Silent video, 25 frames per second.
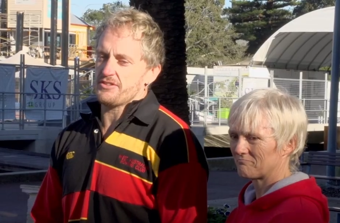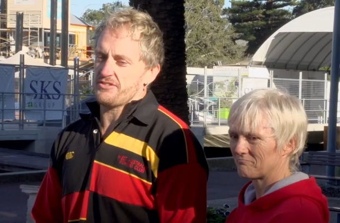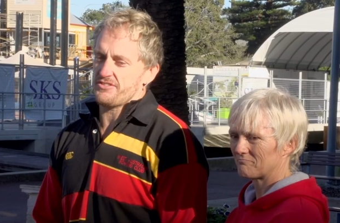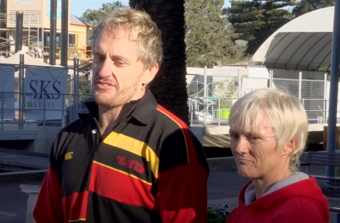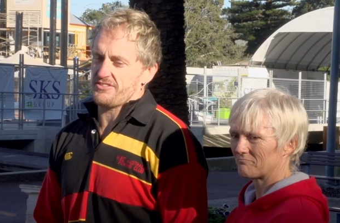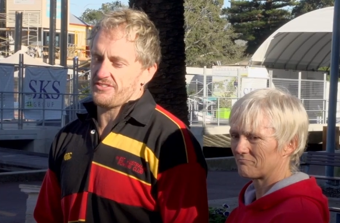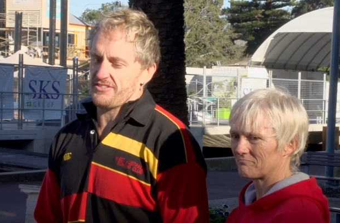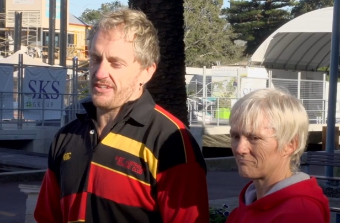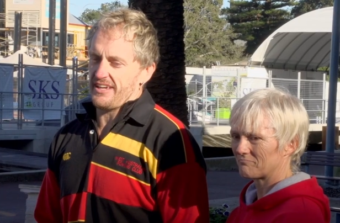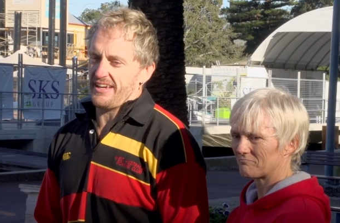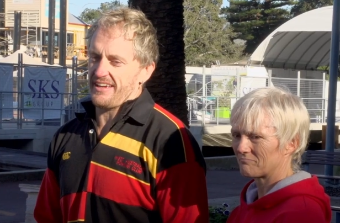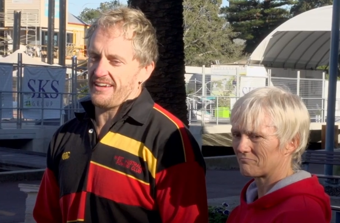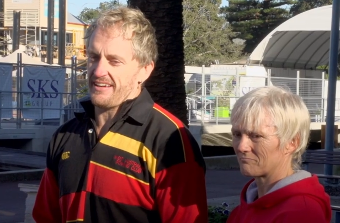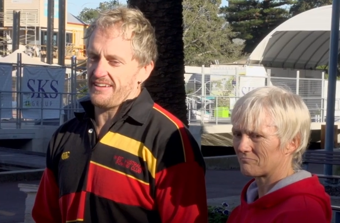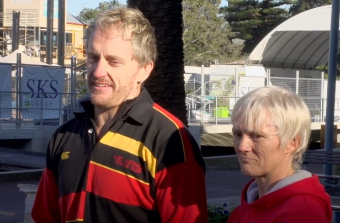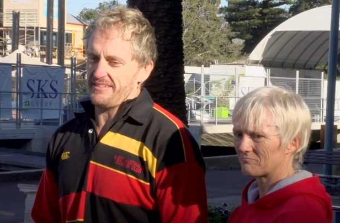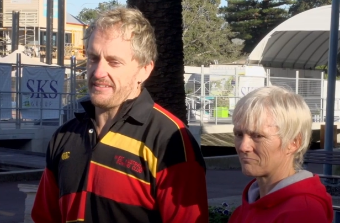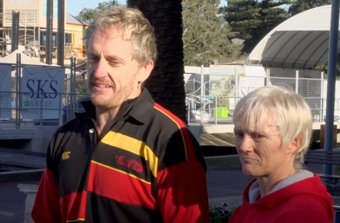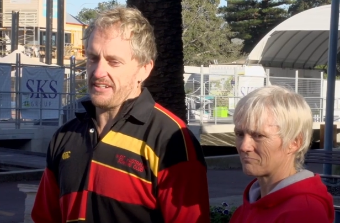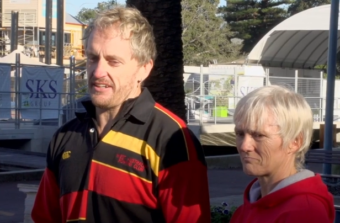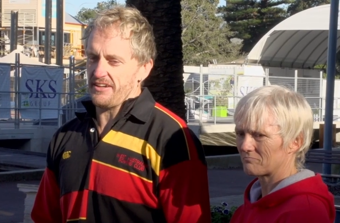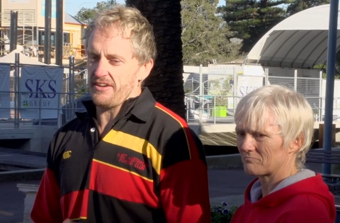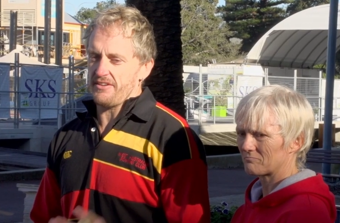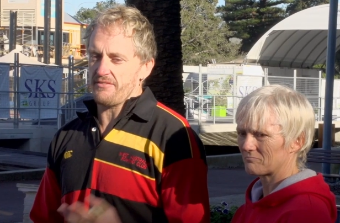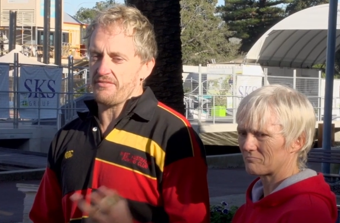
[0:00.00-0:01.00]
Speaker 1: was, you
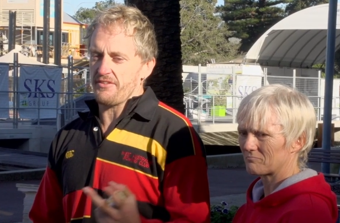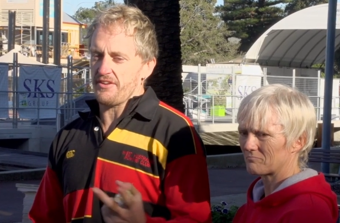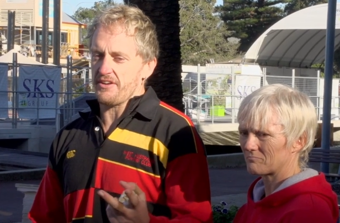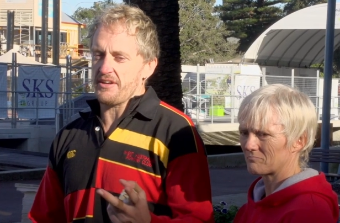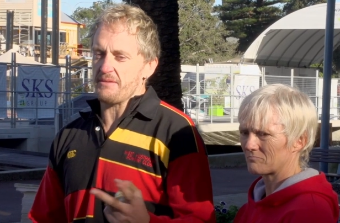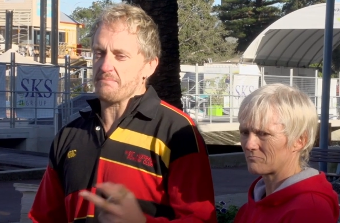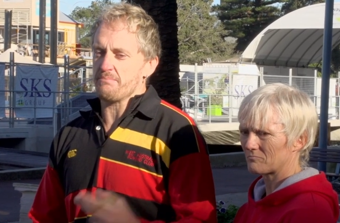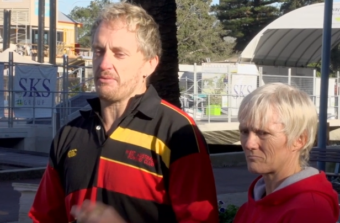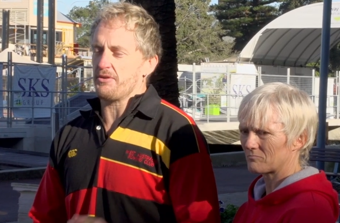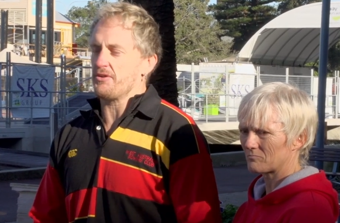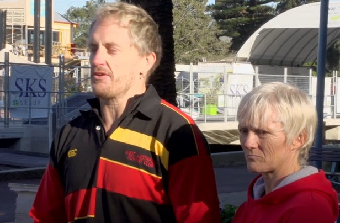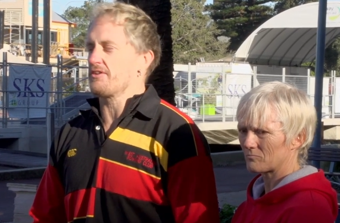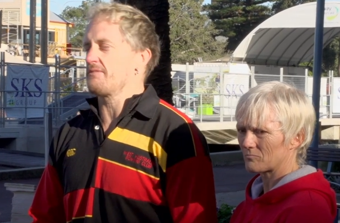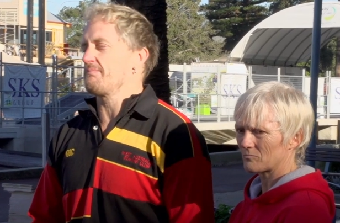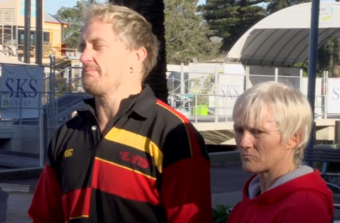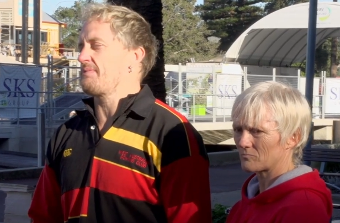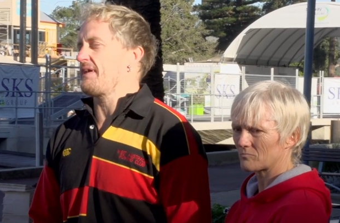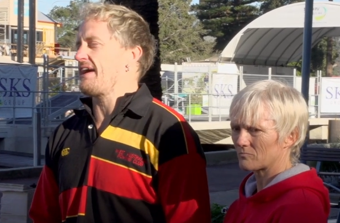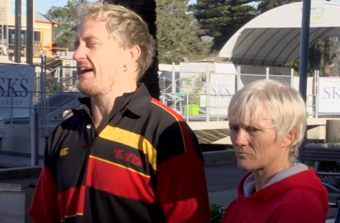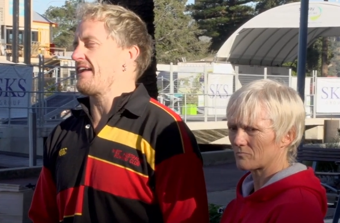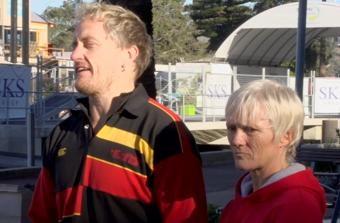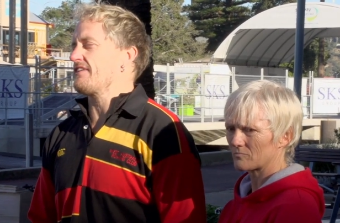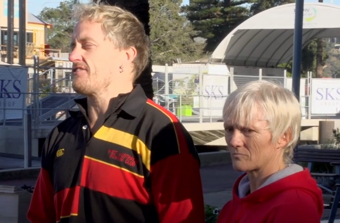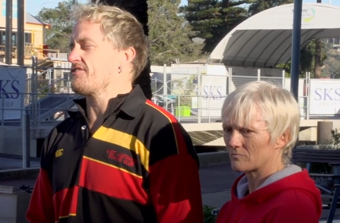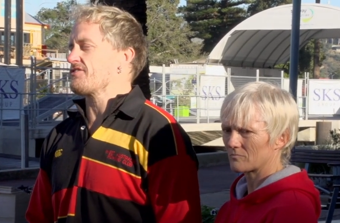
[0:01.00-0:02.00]
know, a very important
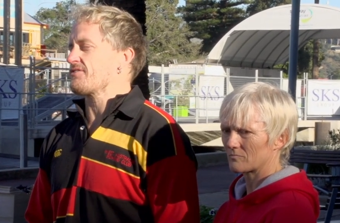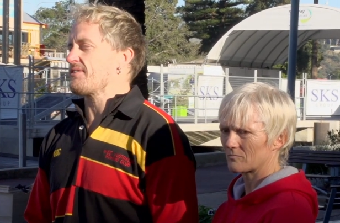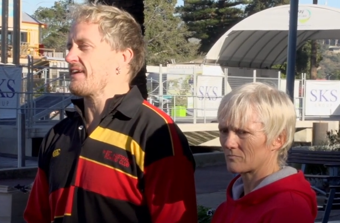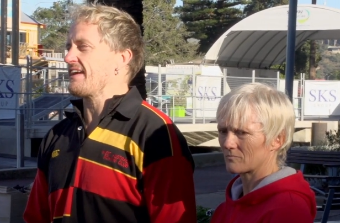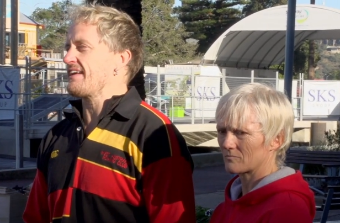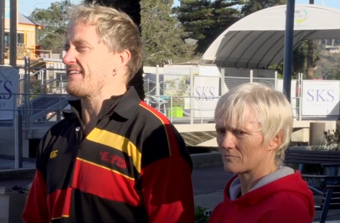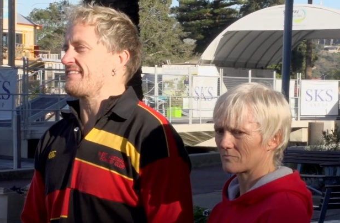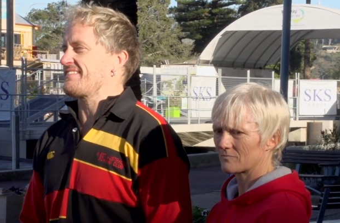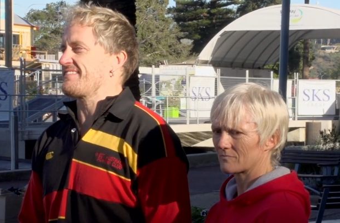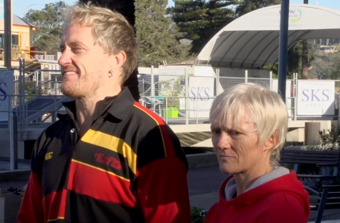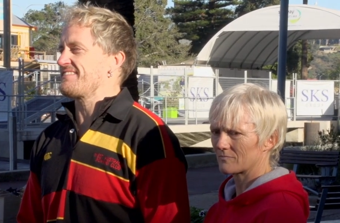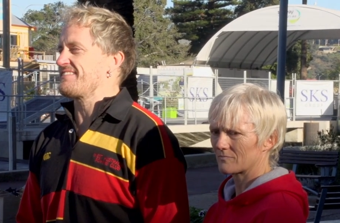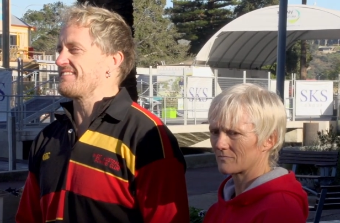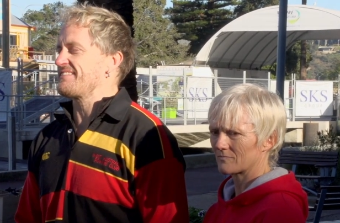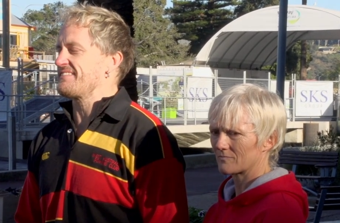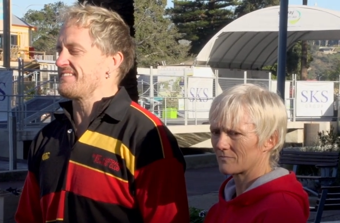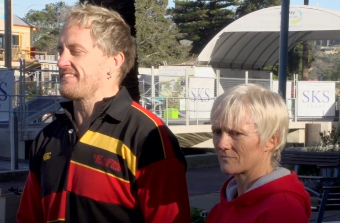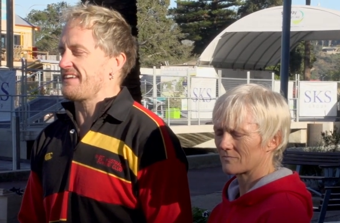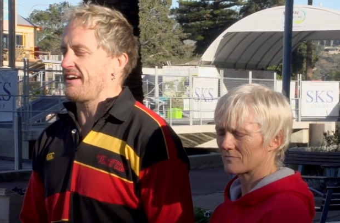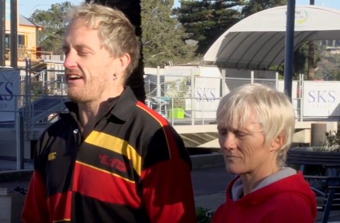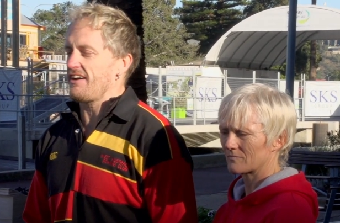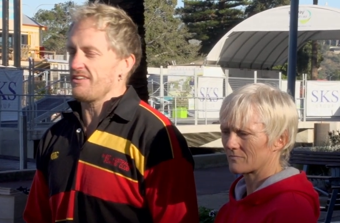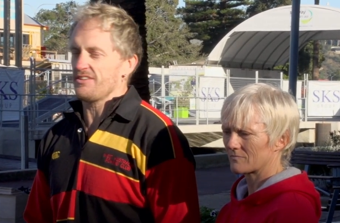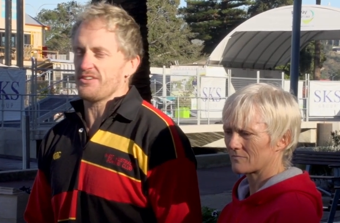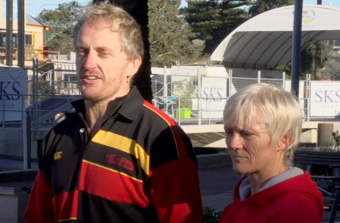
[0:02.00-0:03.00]
part of Trent, and
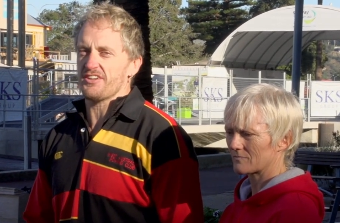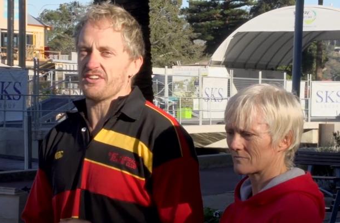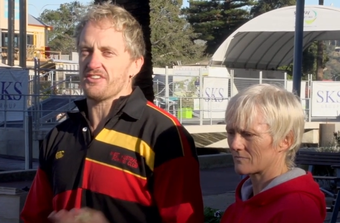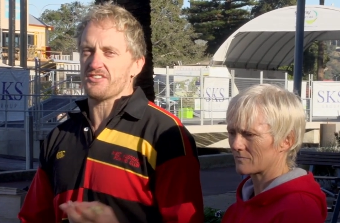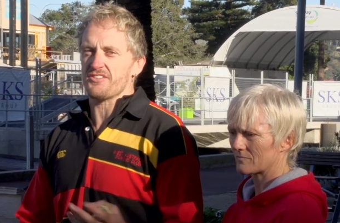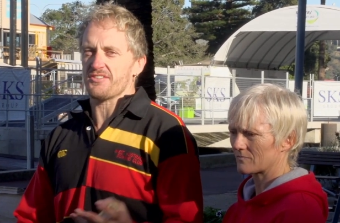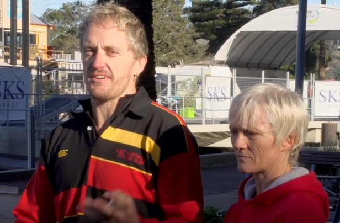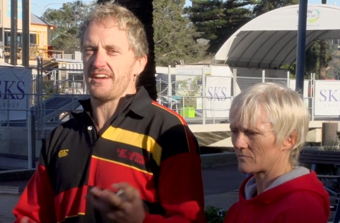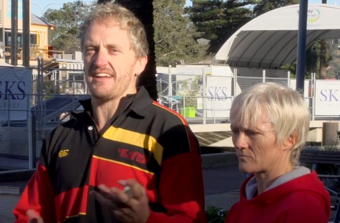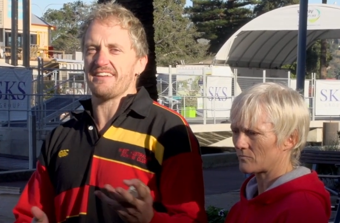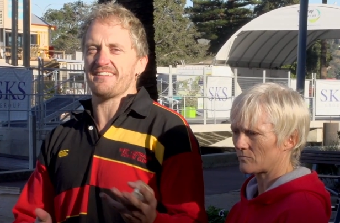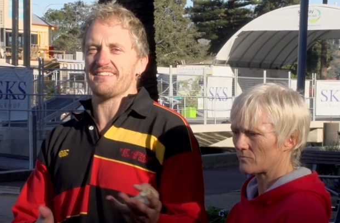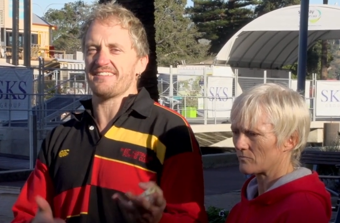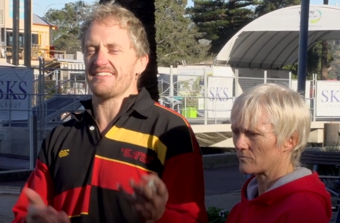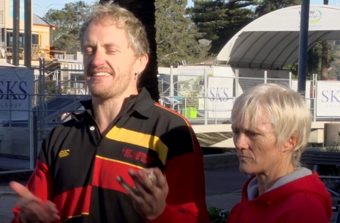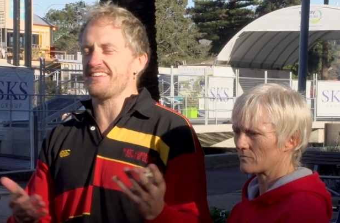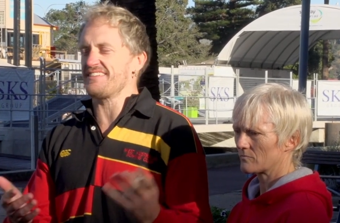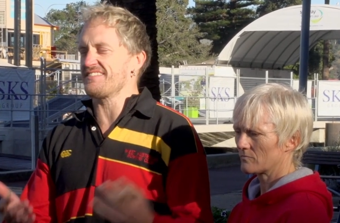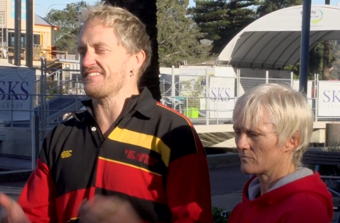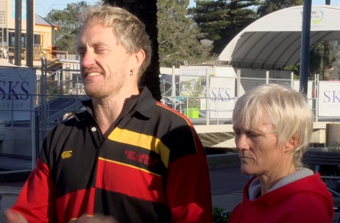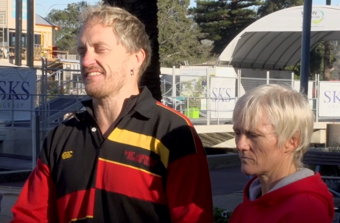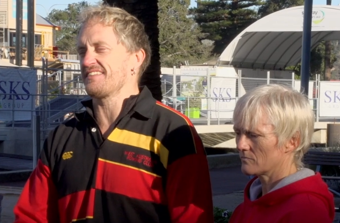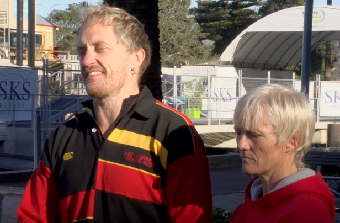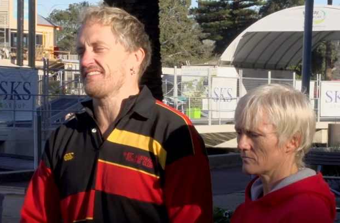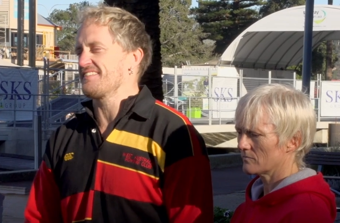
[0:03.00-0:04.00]
I look at Trent, and he's
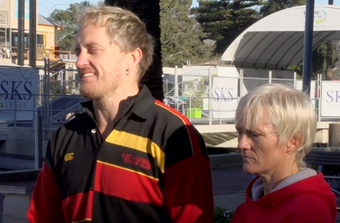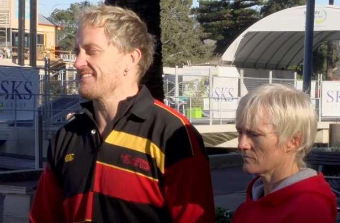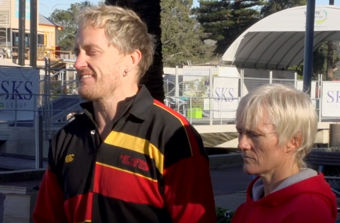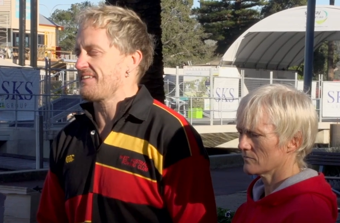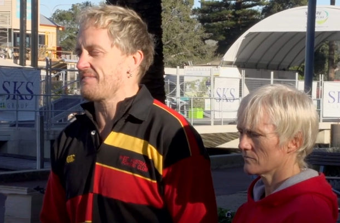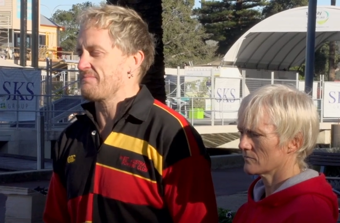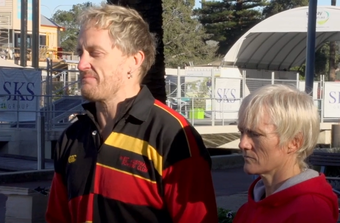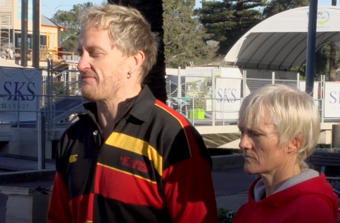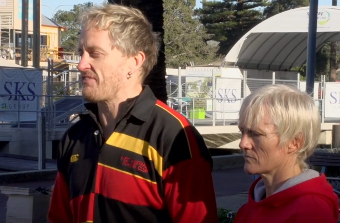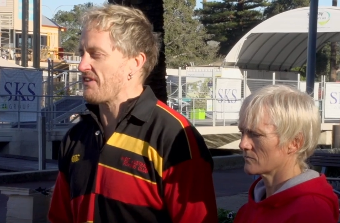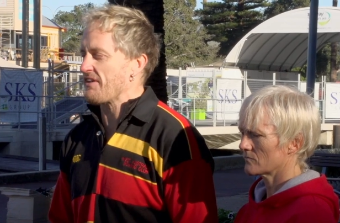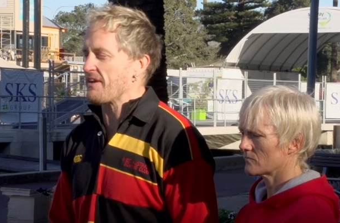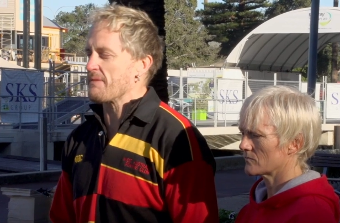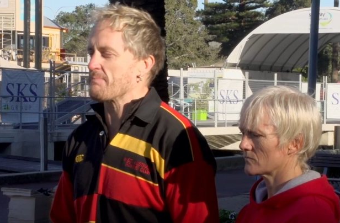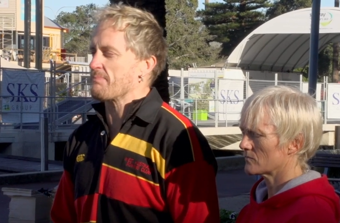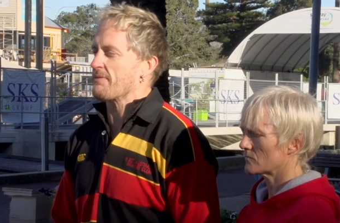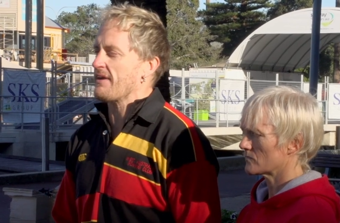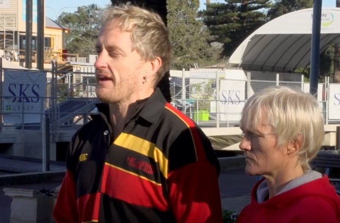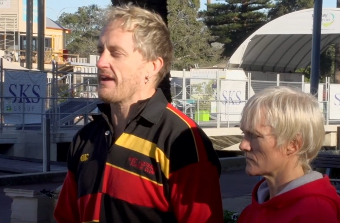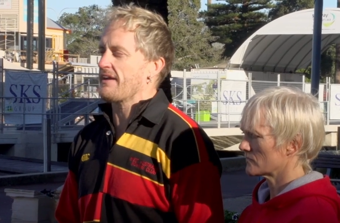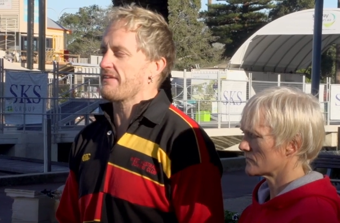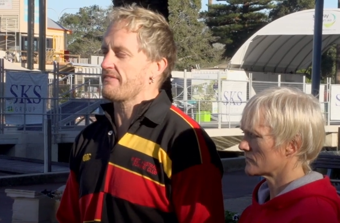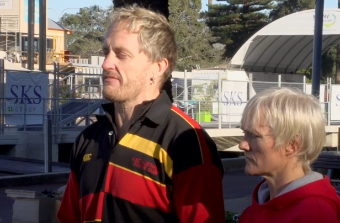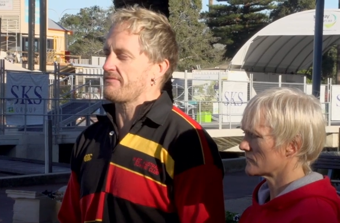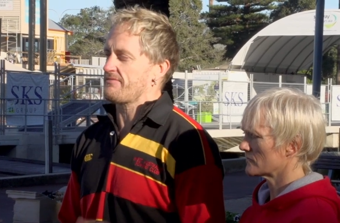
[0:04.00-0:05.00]
I'm very
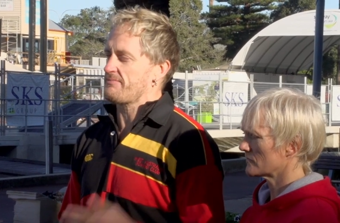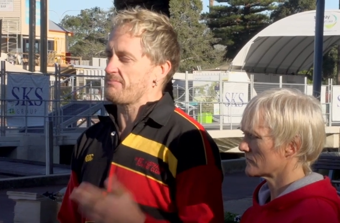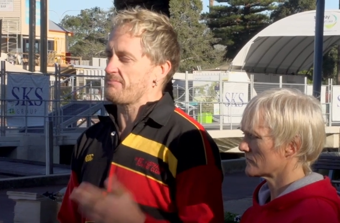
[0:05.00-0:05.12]
proud of